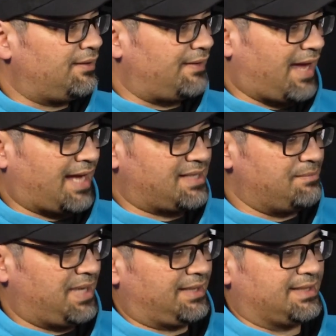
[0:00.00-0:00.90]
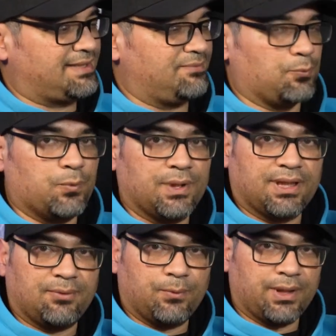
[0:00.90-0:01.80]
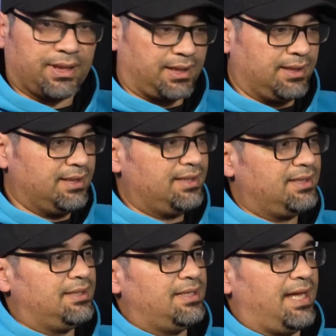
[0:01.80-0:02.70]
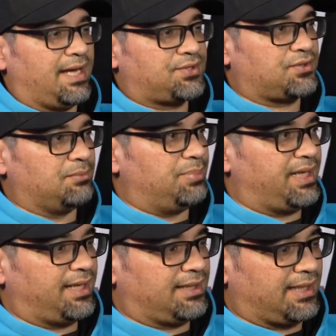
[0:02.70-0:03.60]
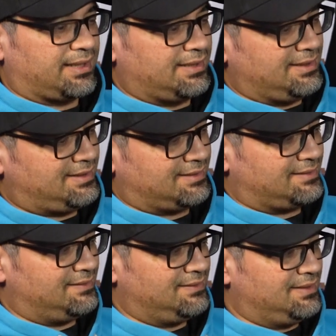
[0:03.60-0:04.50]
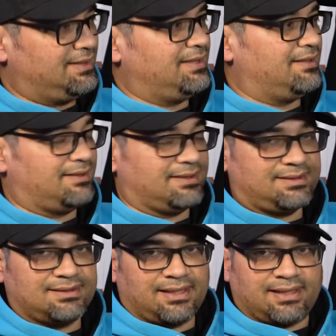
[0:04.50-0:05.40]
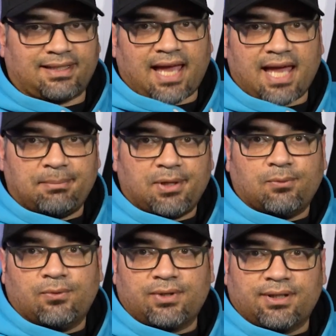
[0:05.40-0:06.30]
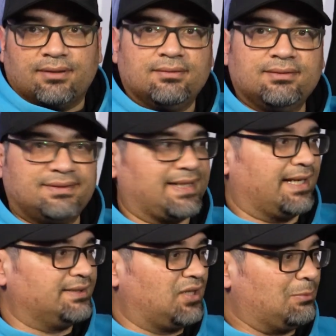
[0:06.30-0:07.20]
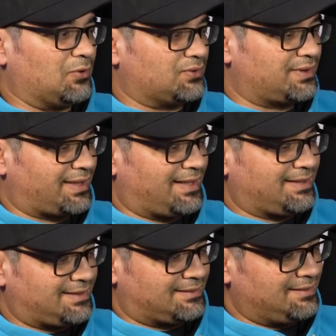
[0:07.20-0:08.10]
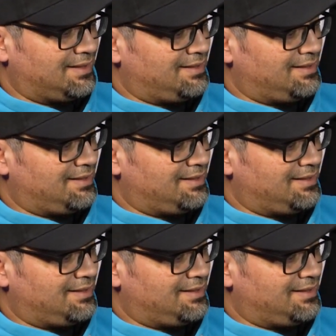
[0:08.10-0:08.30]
they had to make this really extra big. Like this is like Academy Award size almost. Like this is